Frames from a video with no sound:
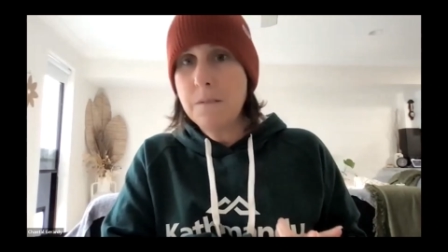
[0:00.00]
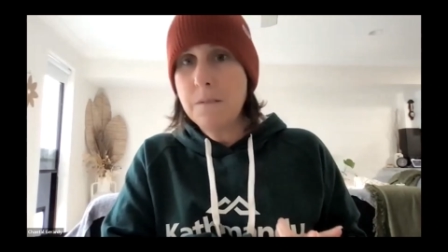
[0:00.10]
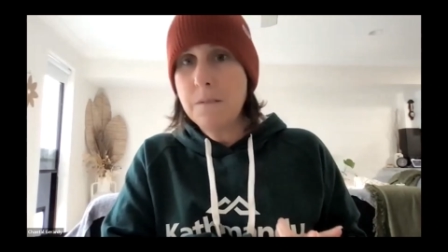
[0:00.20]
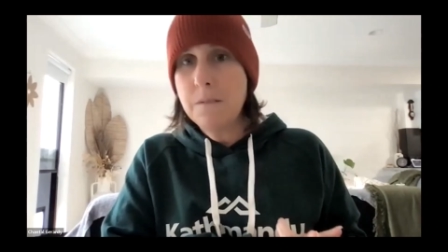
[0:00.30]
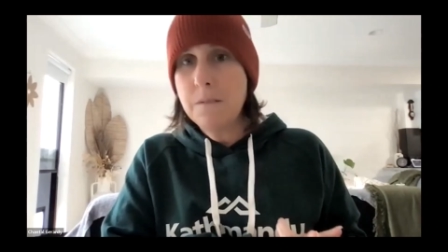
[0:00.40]

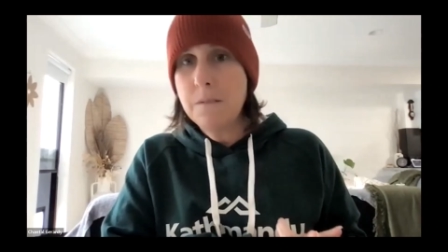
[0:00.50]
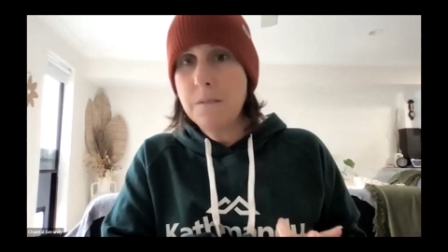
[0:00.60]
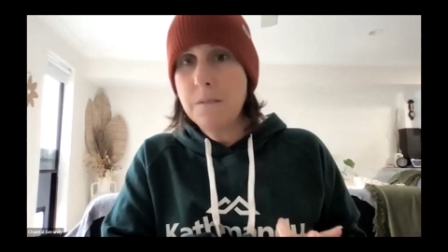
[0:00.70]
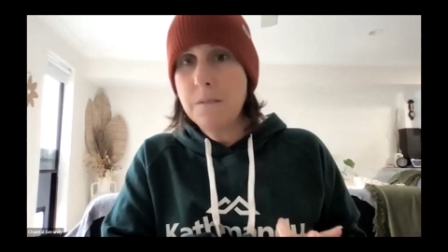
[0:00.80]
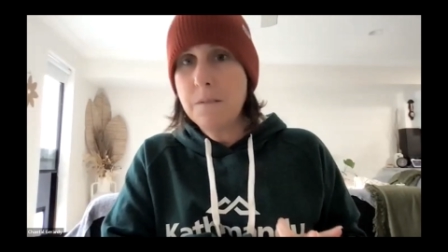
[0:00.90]

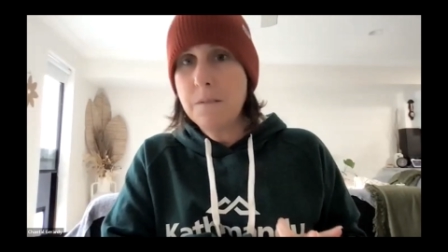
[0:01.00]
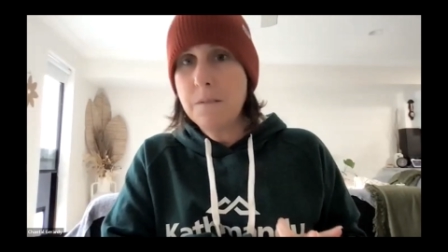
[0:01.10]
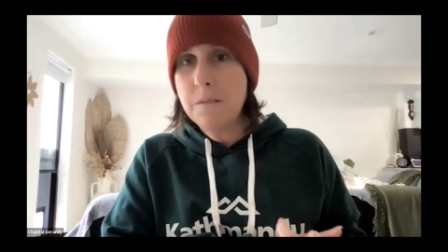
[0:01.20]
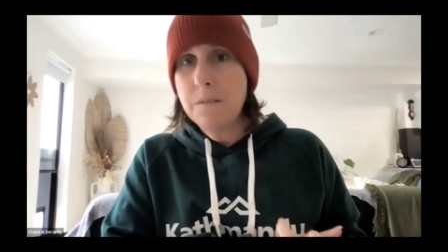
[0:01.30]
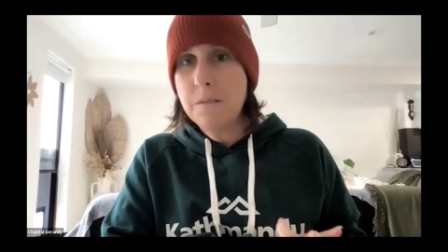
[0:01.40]
or
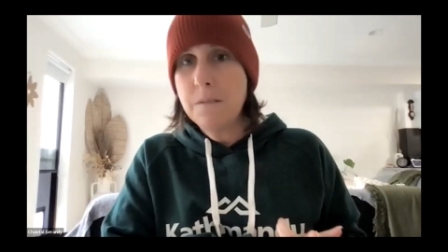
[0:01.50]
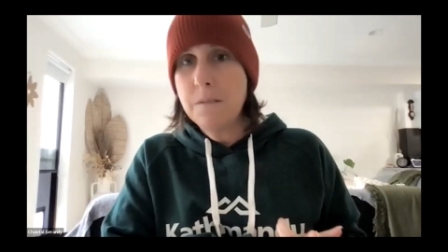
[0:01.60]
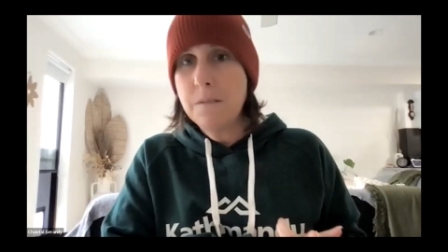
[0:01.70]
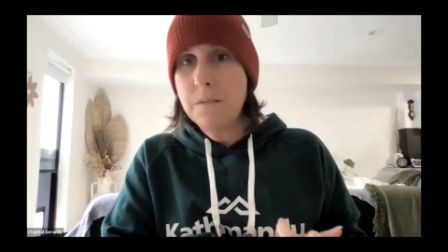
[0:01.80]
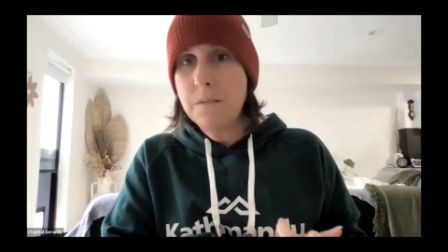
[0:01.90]

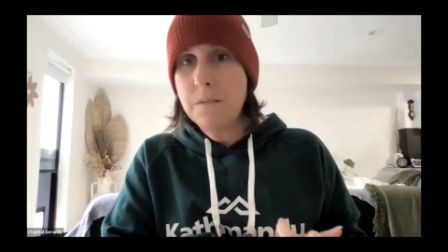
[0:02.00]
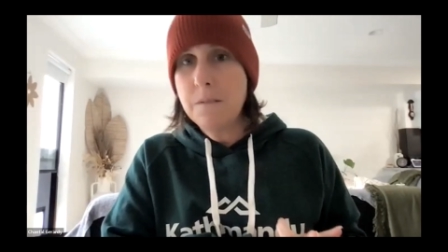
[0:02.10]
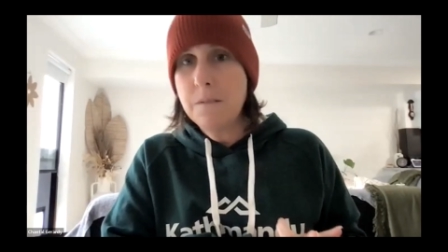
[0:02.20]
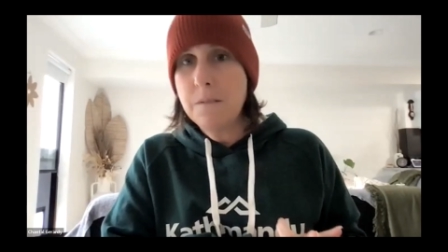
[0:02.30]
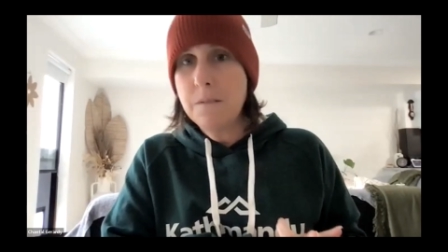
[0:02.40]

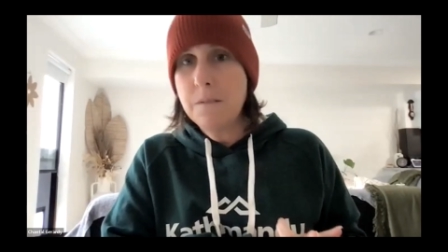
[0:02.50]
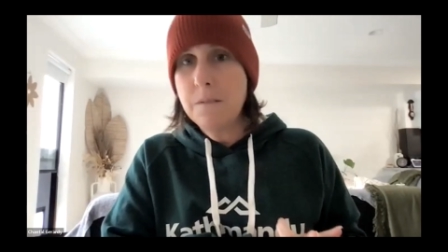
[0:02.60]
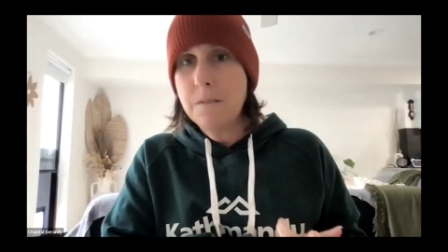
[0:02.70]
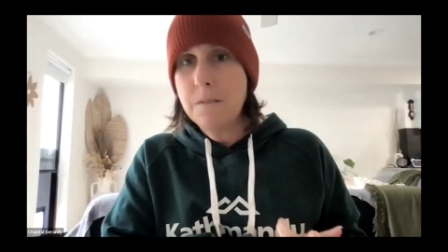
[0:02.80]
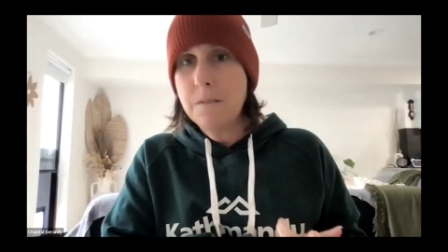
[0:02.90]

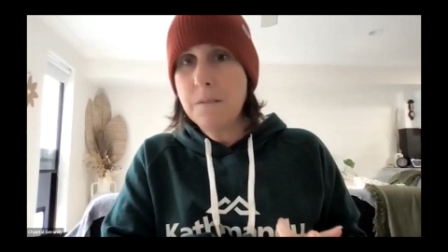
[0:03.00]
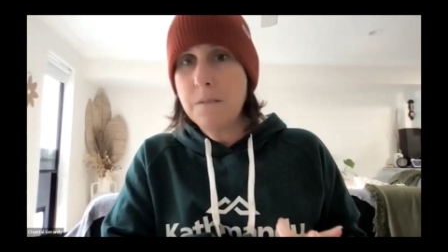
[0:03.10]
because